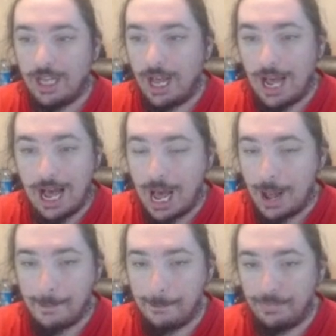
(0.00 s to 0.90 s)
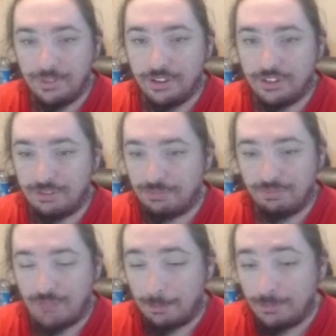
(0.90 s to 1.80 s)
um there's
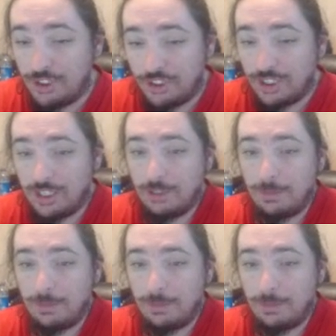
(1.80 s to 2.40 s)
i'm just gonna do my